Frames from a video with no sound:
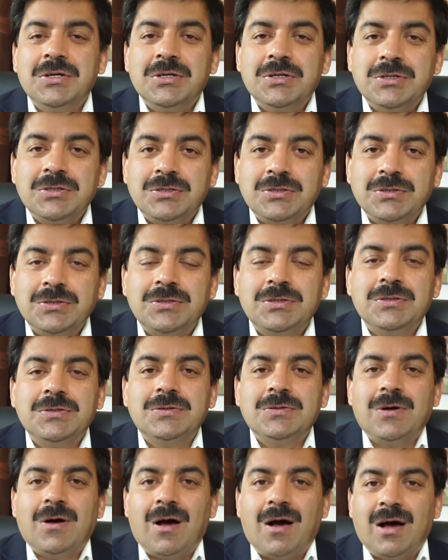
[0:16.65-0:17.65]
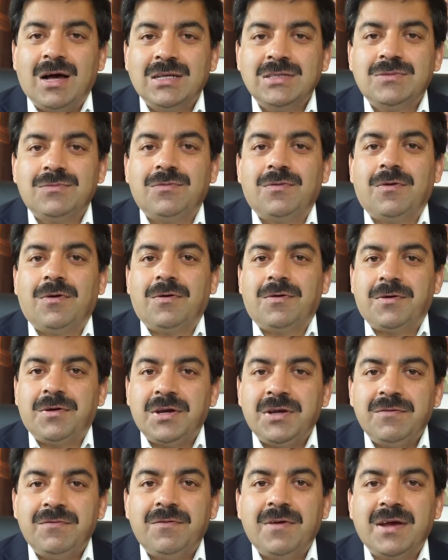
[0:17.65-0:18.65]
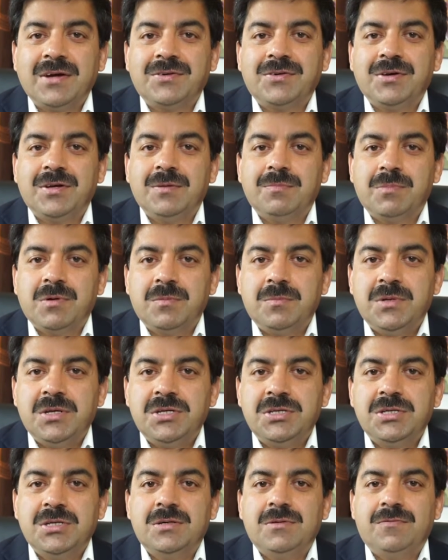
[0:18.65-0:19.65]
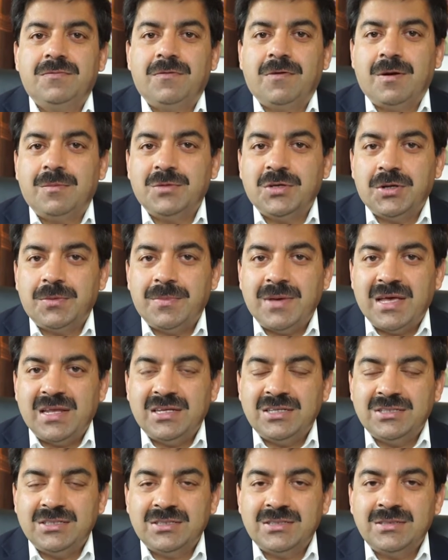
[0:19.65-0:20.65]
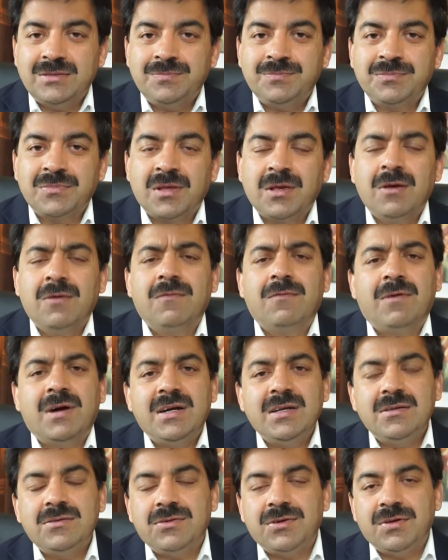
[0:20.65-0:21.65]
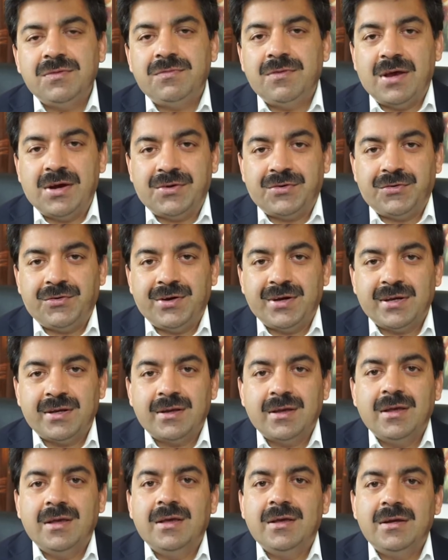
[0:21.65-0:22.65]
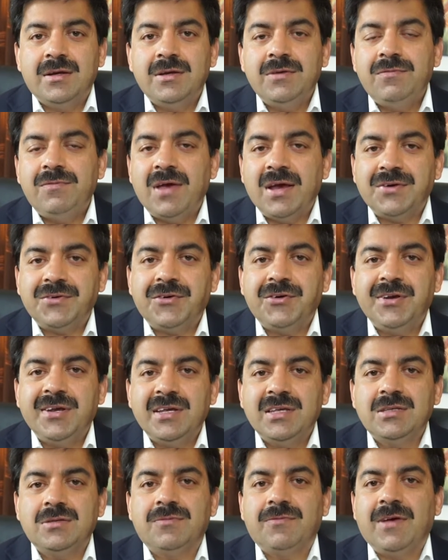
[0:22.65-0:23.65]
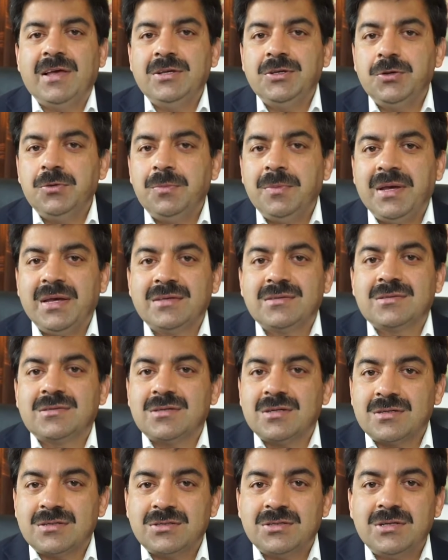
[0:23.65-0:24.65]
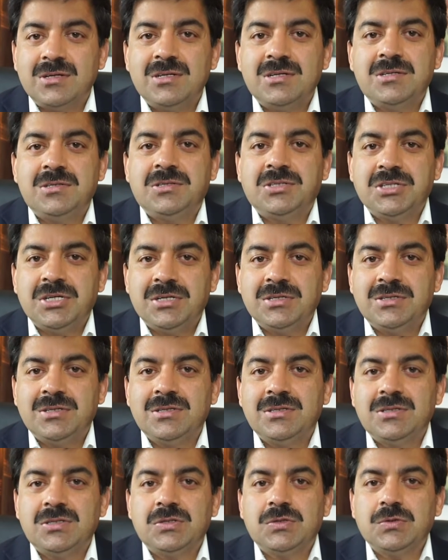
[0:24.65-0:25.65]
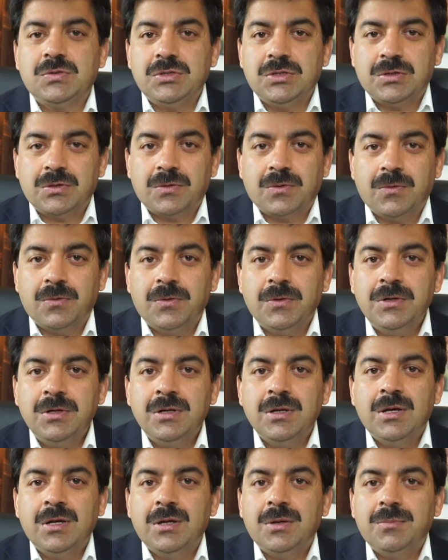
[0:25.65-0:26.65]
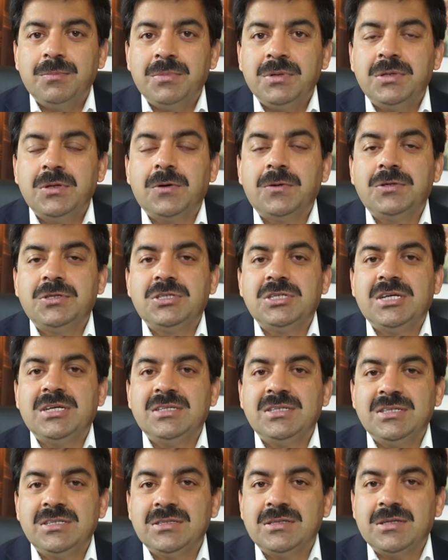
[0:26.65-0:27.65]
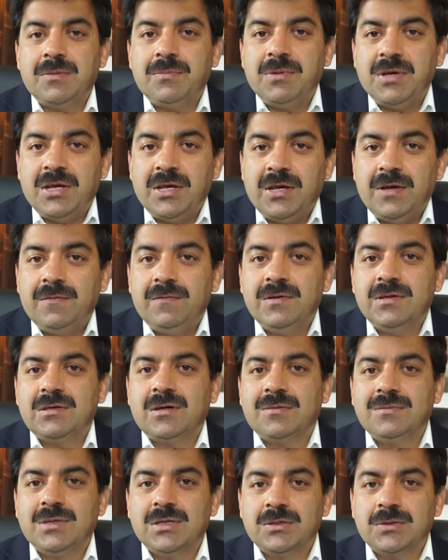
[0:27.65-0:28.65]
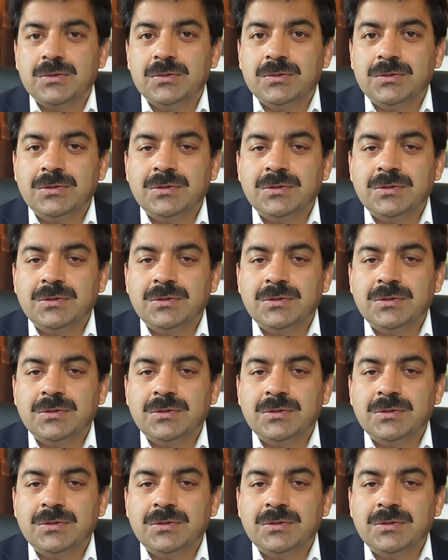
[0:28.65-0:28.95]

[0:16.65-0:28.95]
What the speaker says: Should you ask for refactoring permission from your manager? What is refactoring? Refactoring is when you make structural changes to your code without changing the behavior of the code.